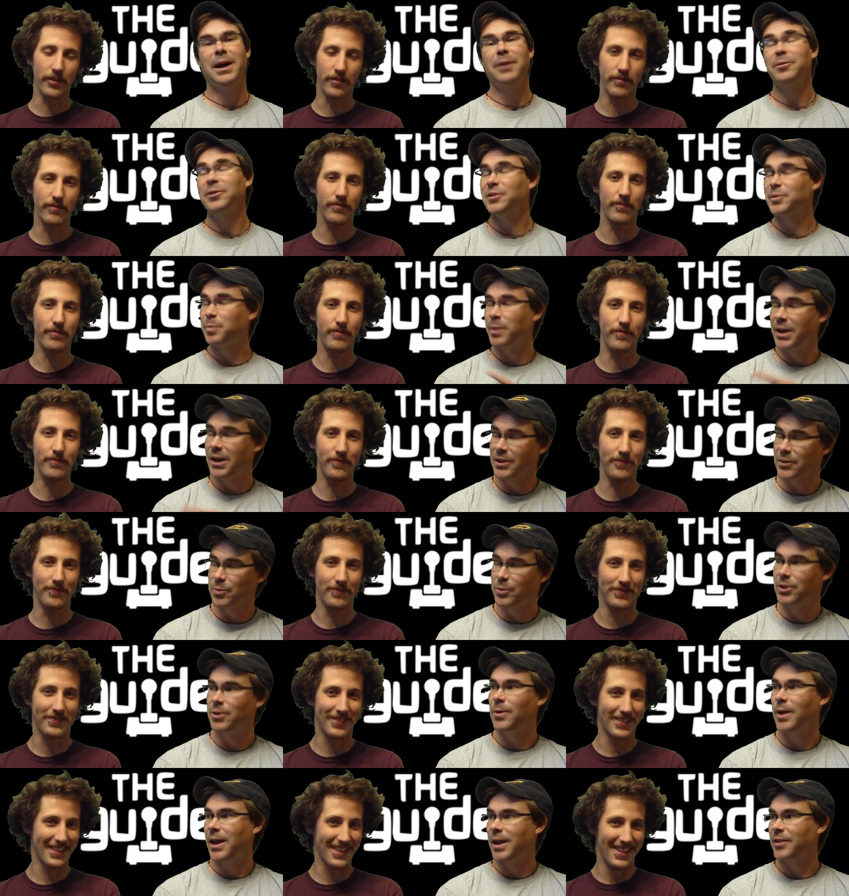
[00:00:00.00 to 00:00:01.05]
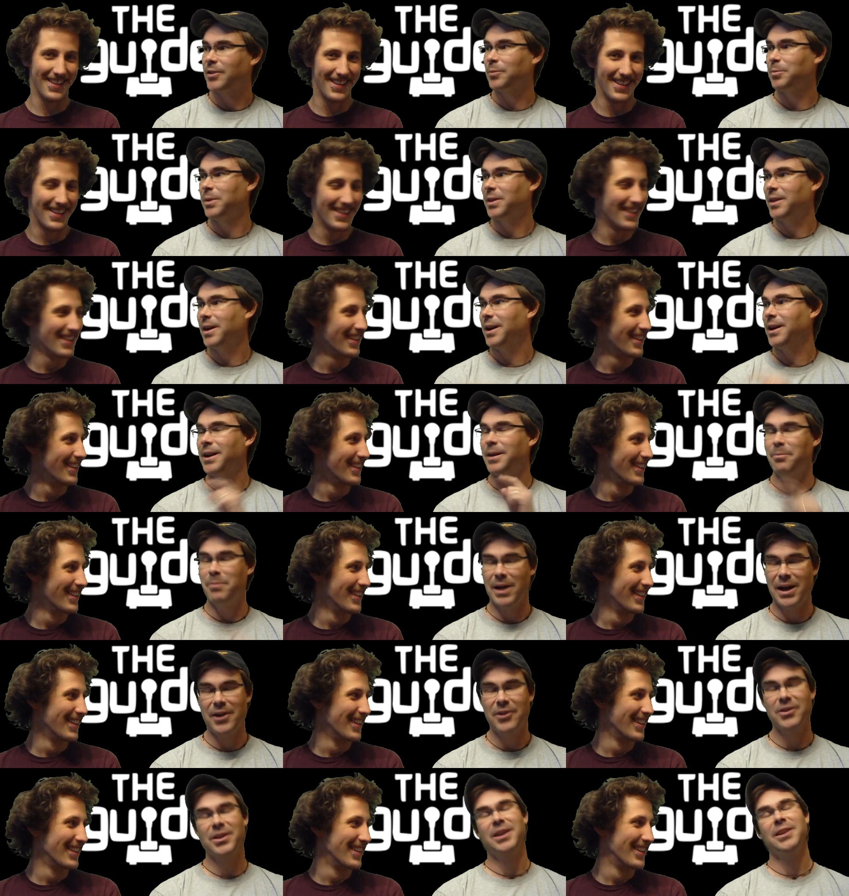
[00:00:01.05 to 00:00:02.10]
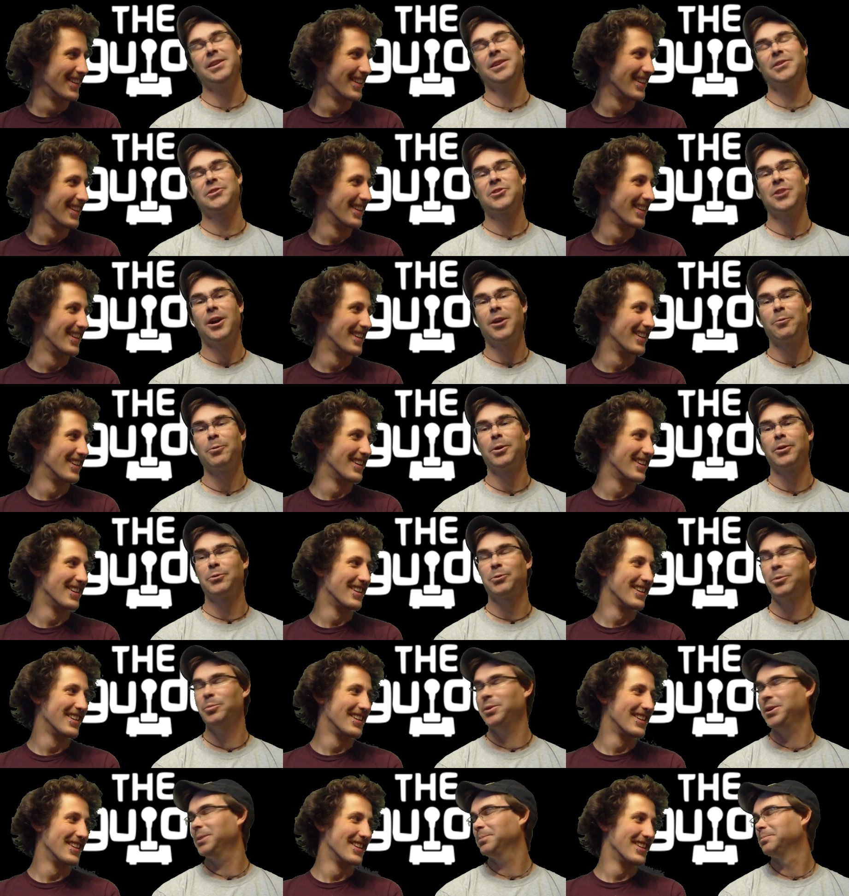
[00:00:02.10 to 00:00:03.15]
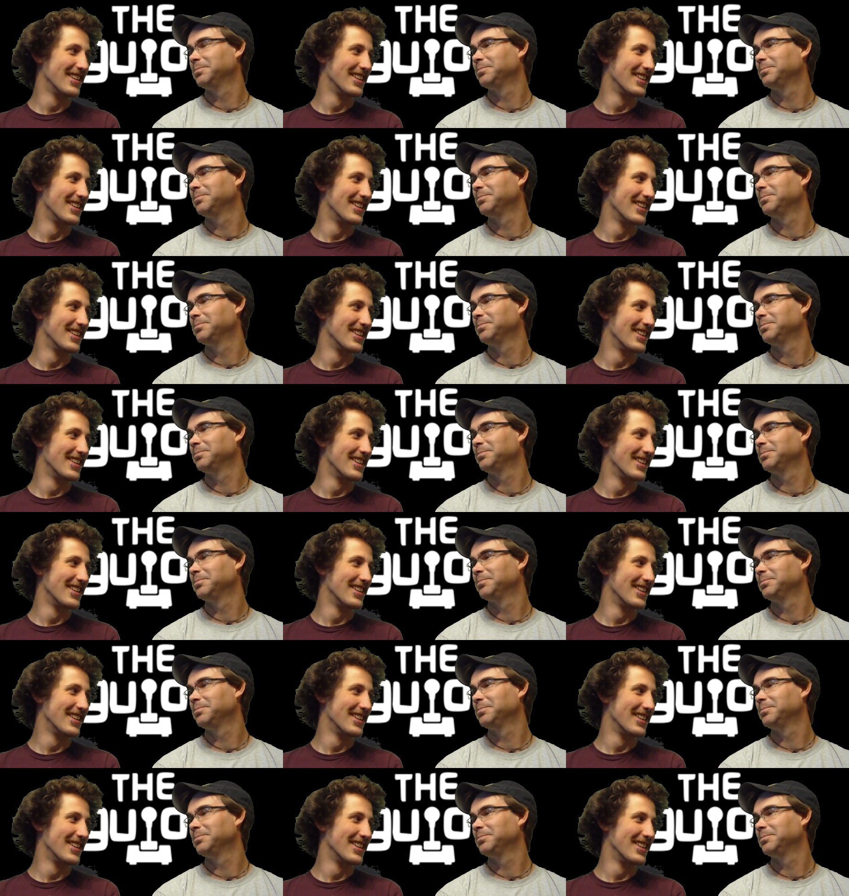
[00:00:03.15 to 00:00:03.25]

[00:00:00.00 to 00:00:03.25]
Speaker 1: My response when you asked me that about Kinect Star Wars would be.